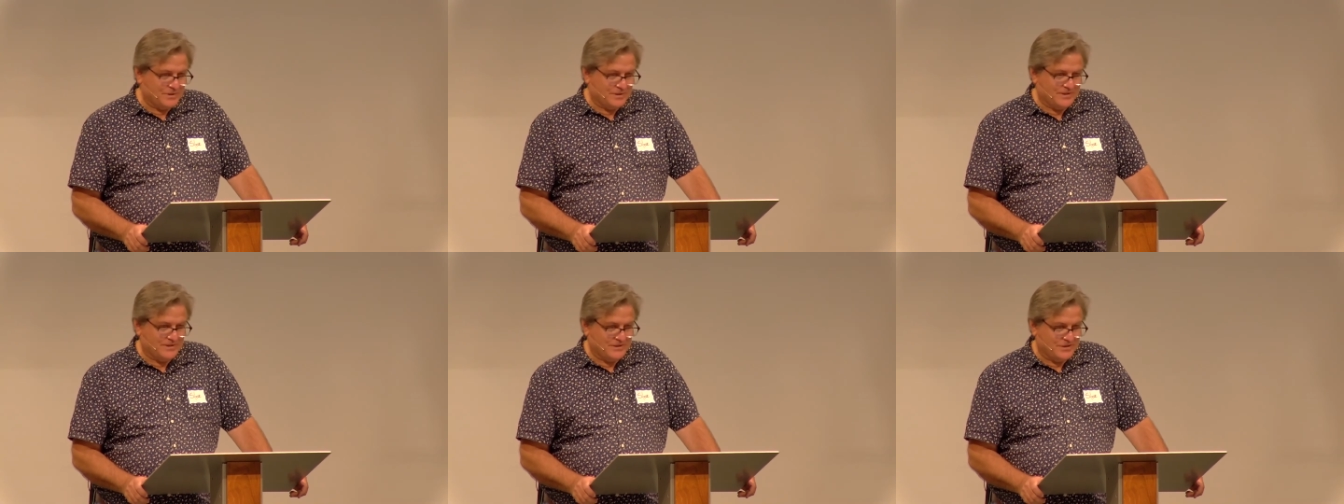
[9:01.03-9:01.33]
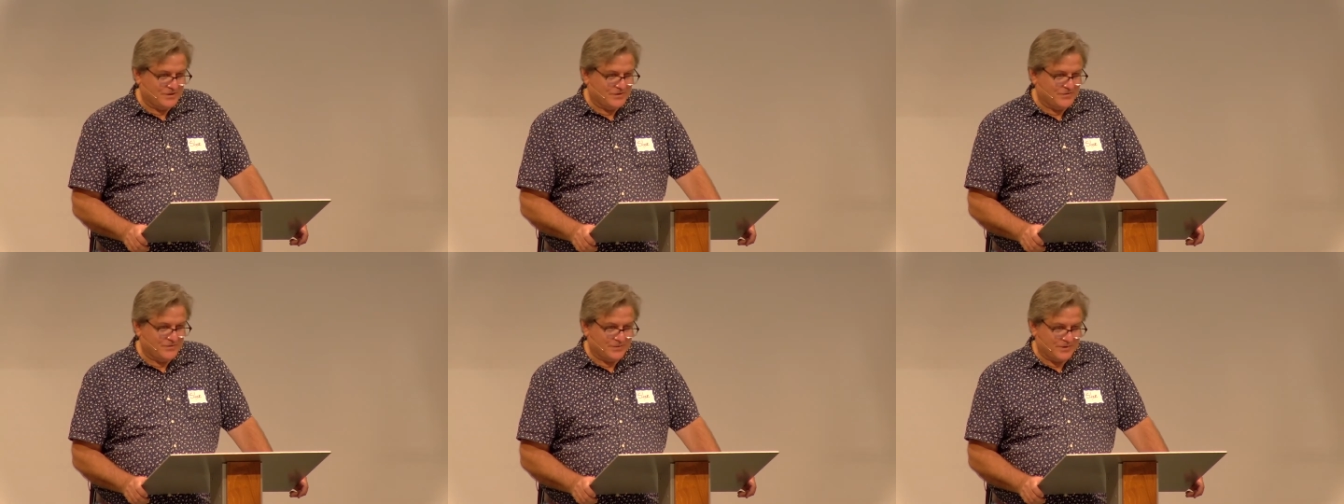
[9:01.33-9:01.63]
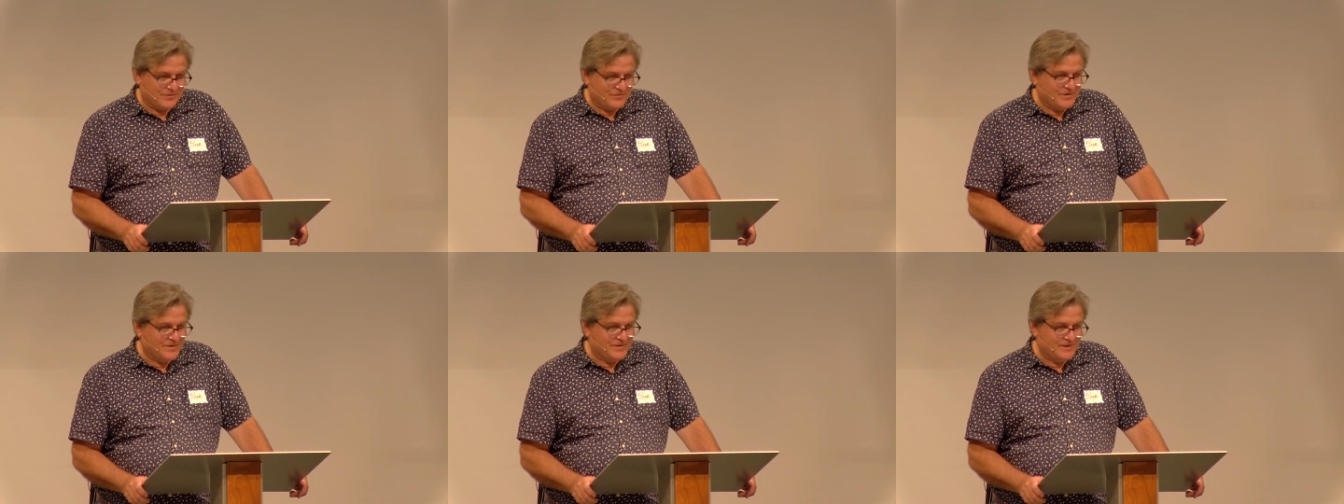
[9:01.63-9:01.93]
was willing to go
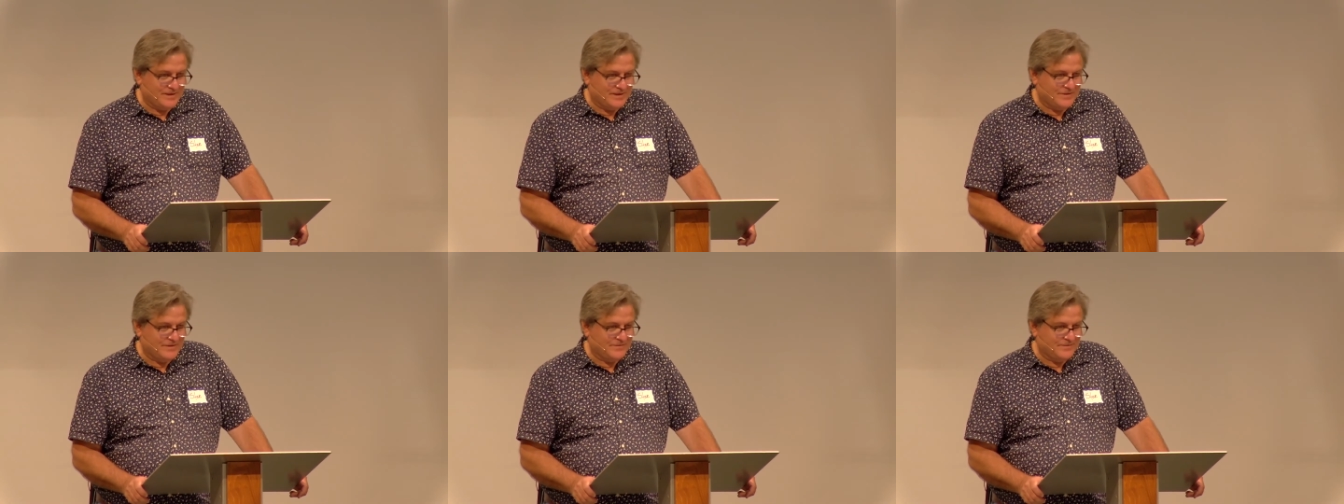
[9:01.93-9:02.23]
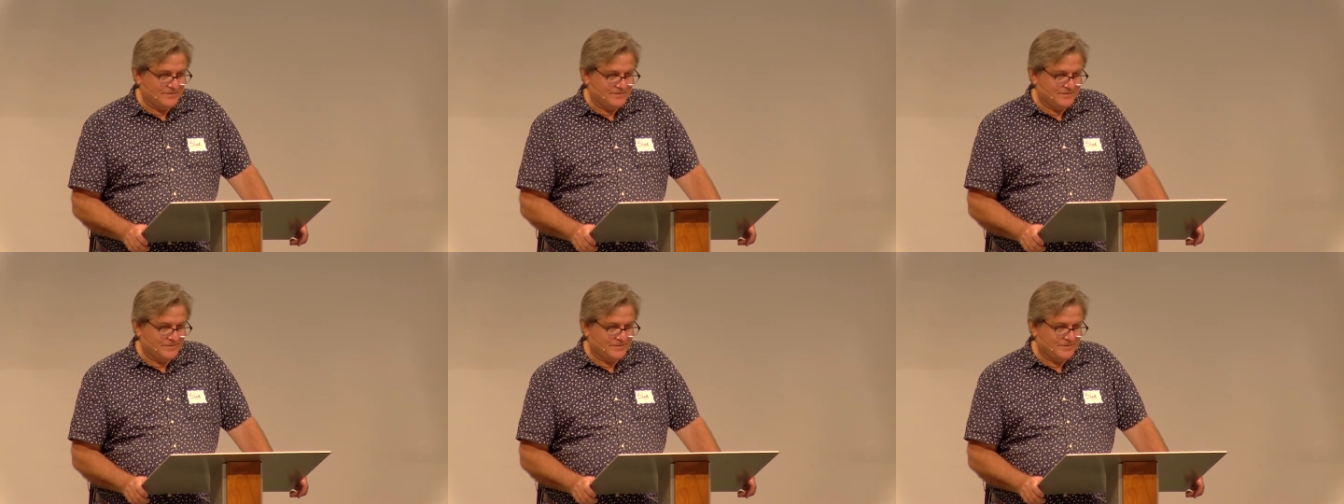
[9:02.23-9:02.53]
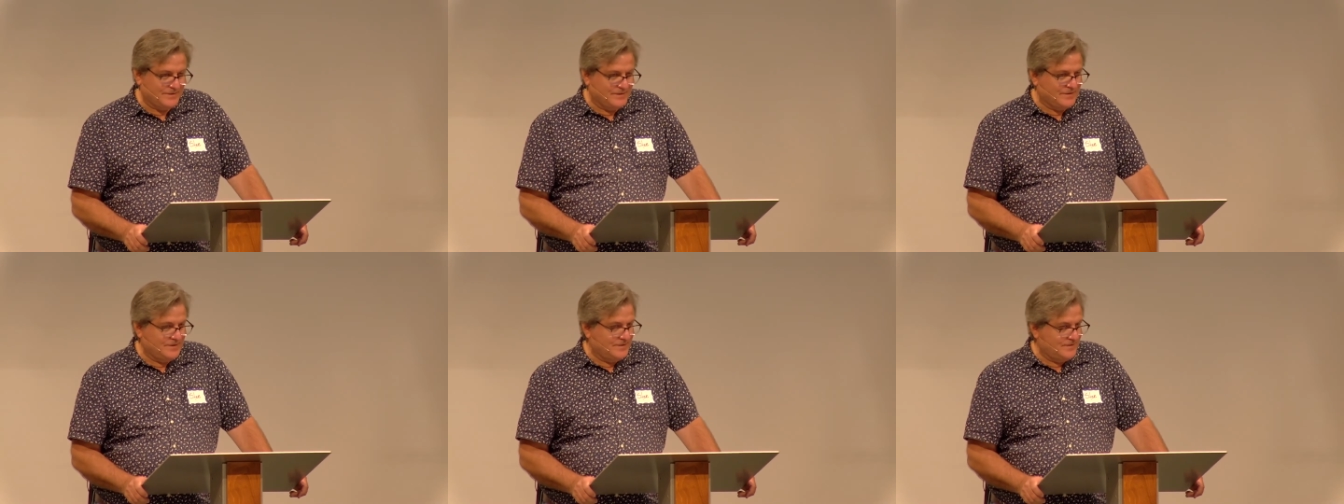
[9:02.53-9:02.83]
through everything that
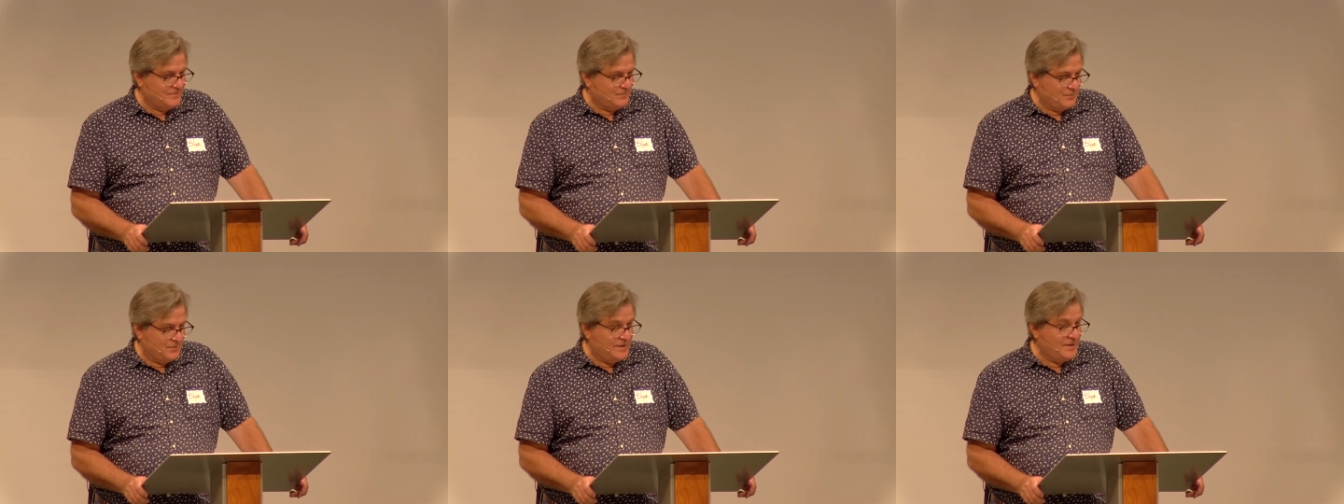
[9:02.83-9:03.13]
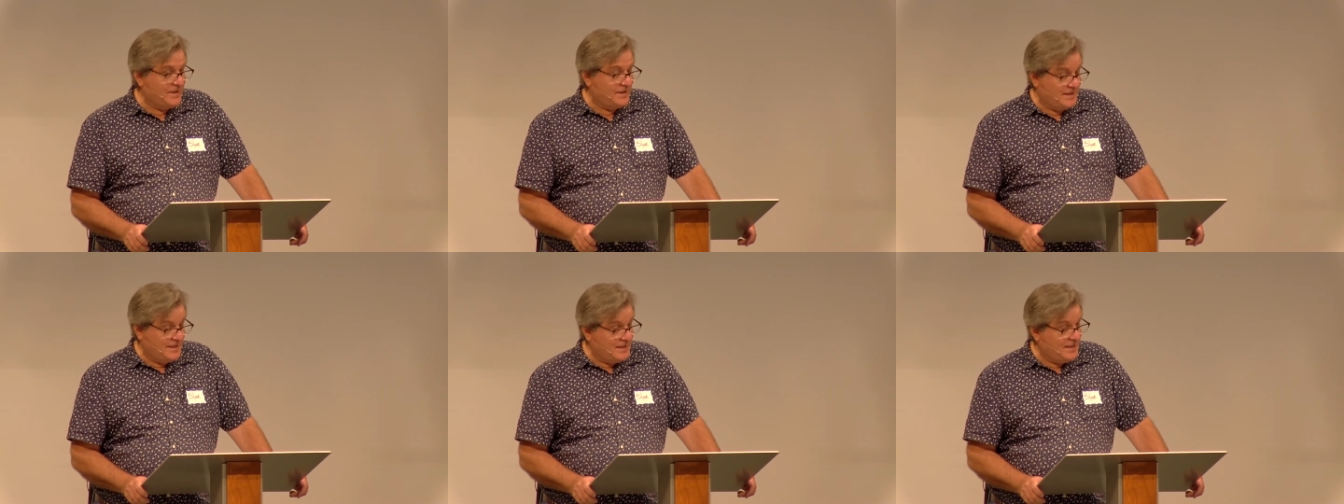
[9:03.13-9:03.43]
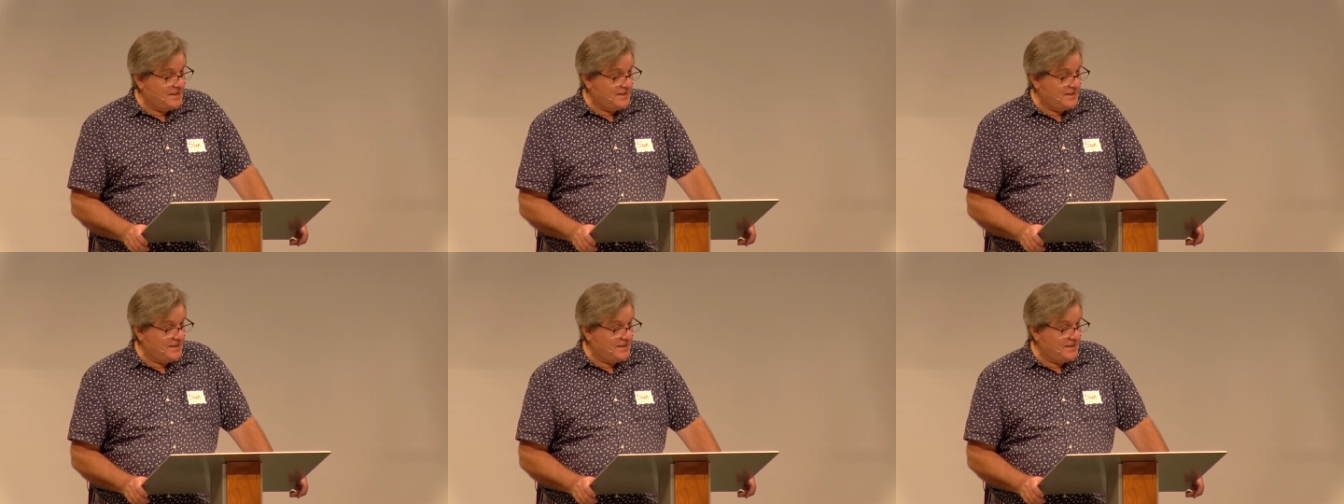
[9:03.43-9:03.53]
we and